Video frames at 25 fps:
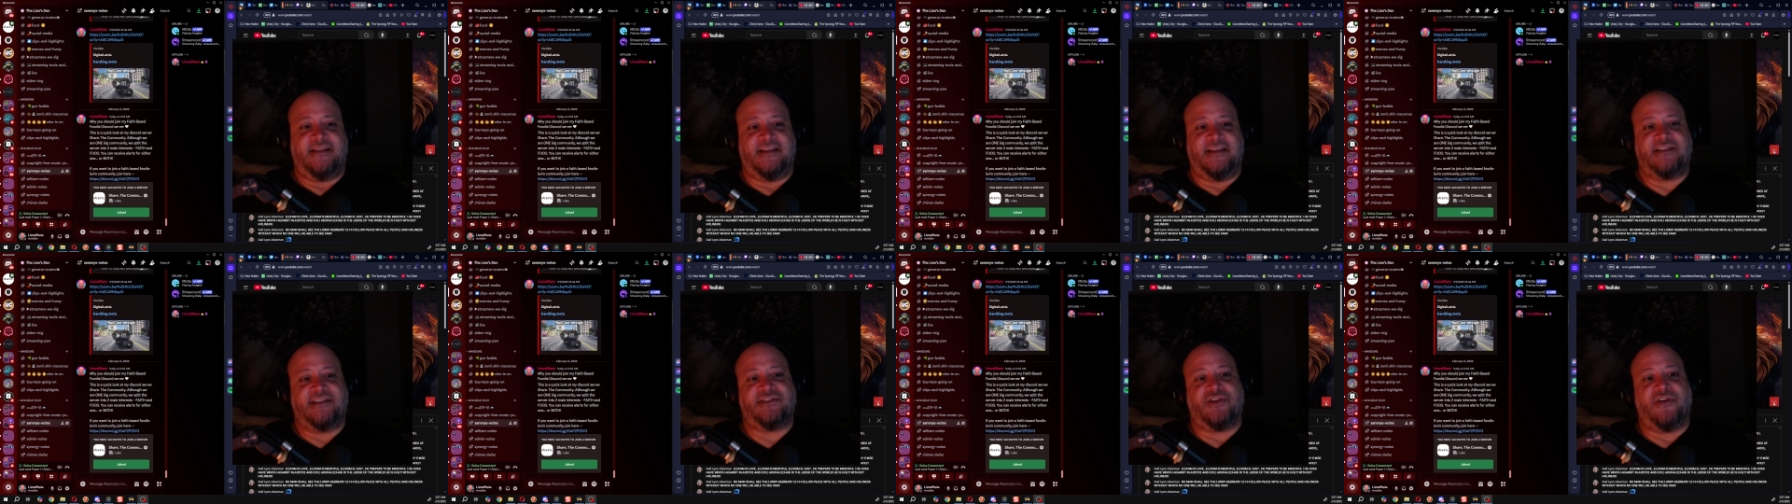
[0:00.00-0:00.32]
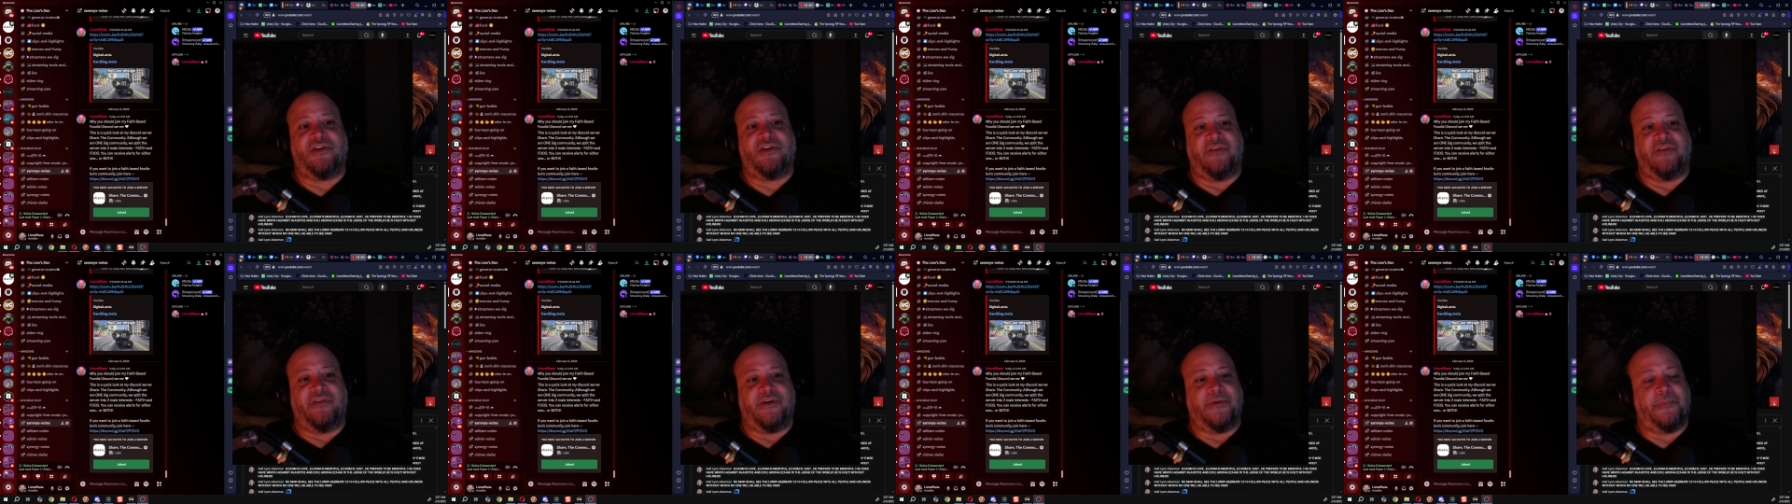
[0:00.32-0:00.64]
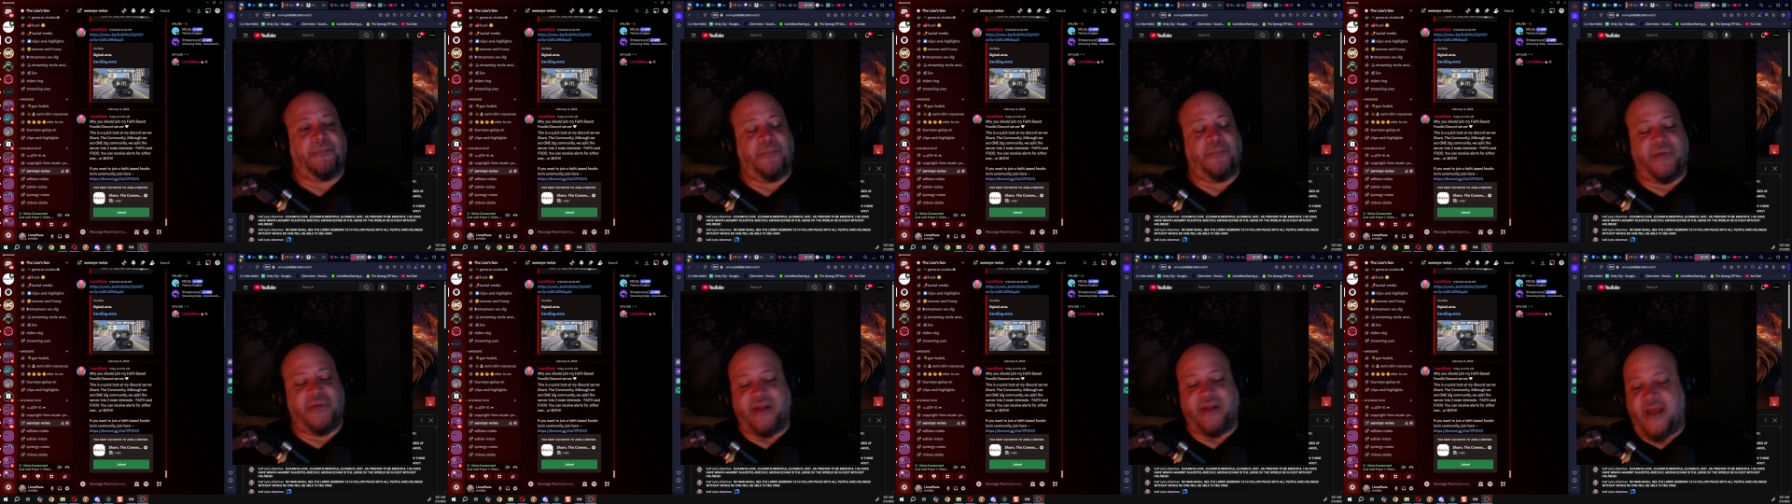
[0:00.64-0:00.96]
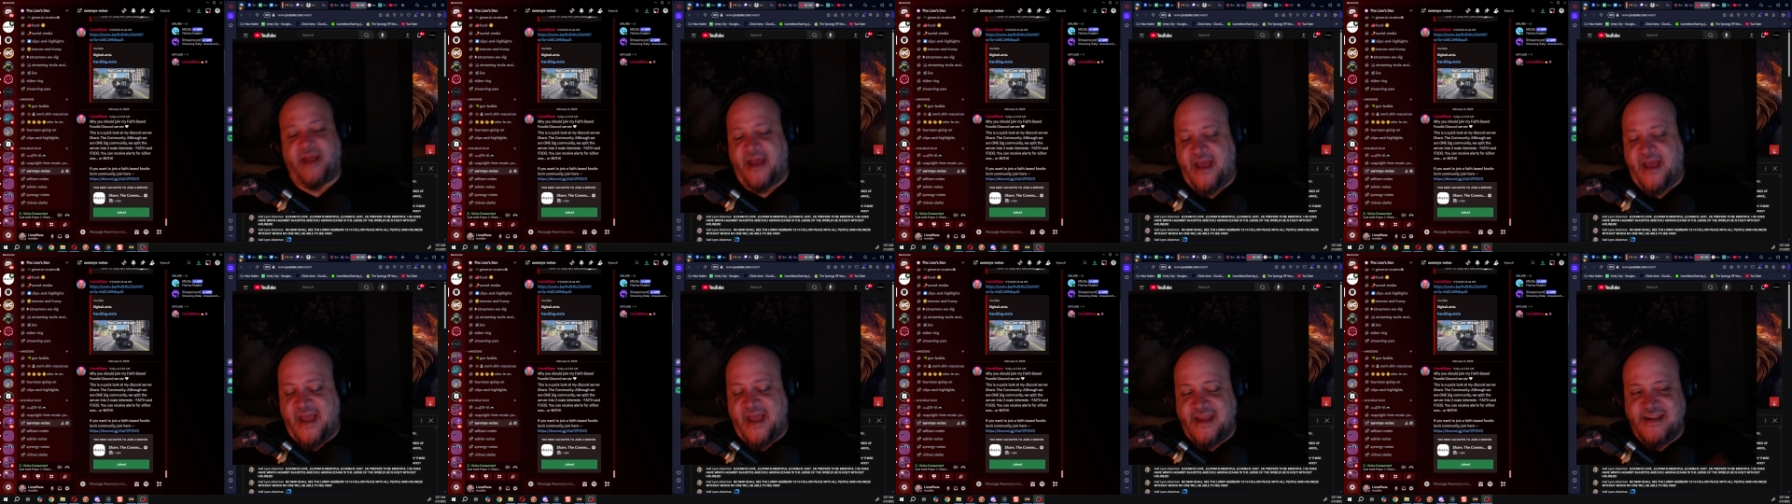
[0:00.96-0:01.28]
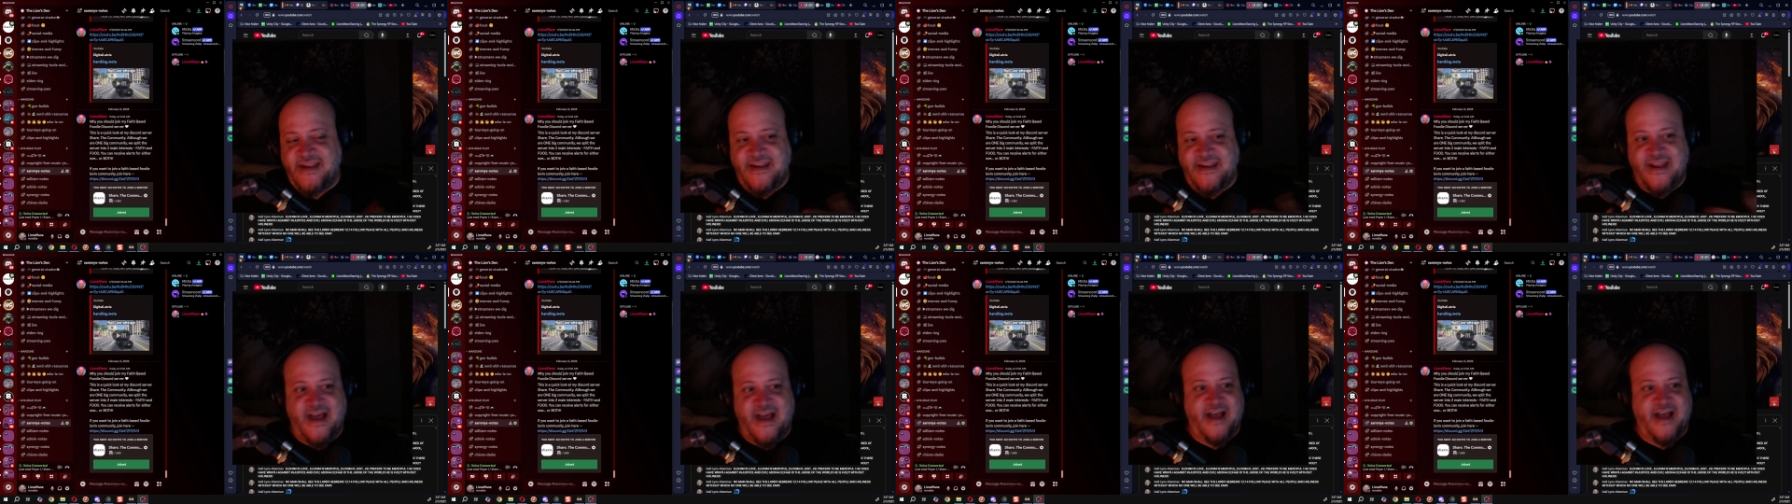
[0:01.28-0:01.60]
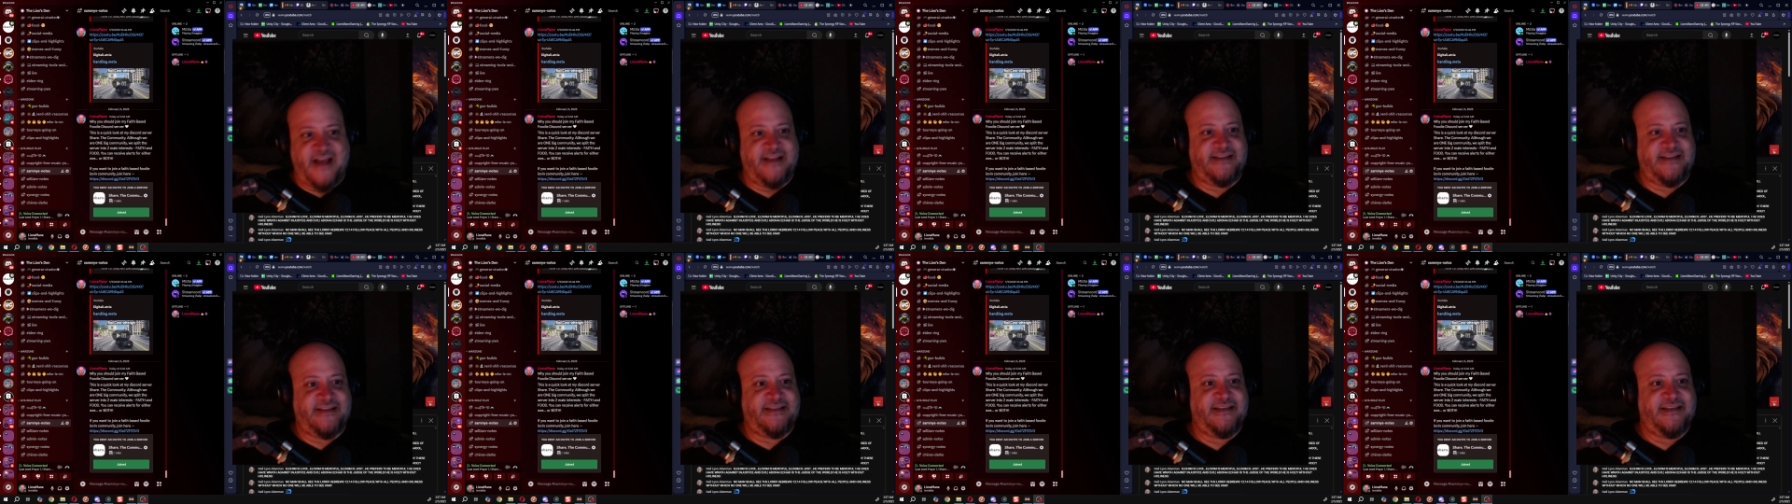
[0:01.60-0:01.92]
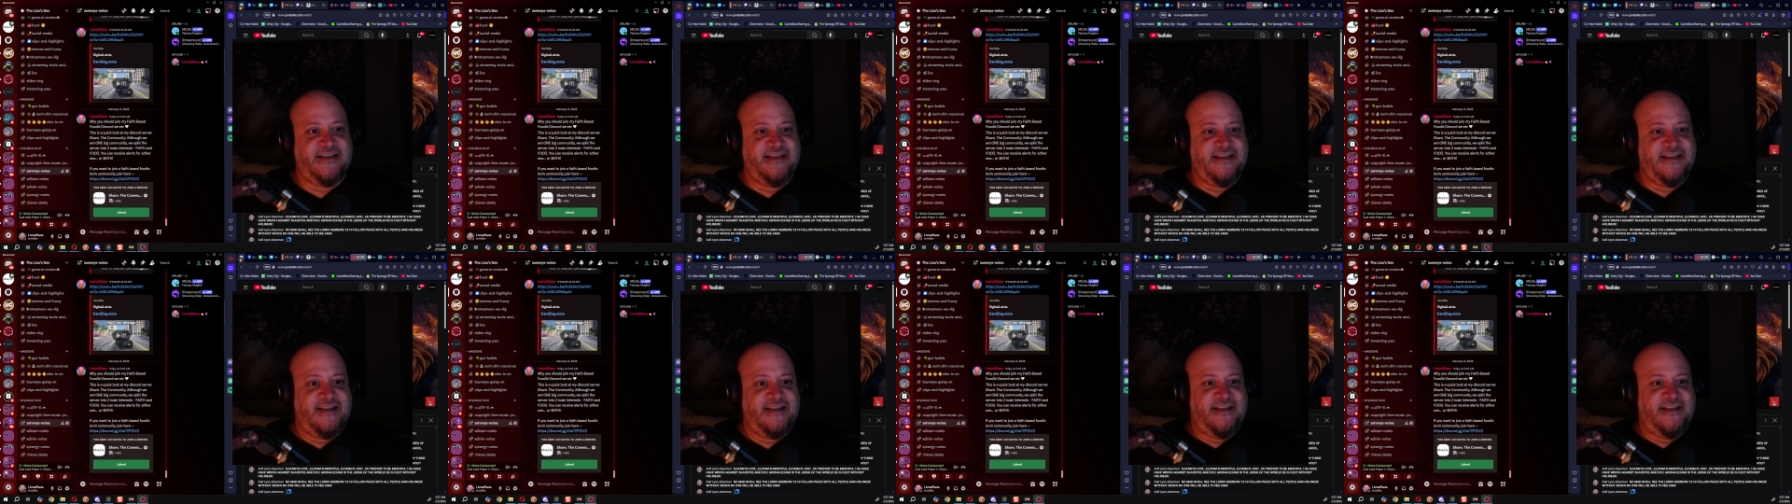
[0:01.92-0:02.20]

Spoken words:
server, but I had not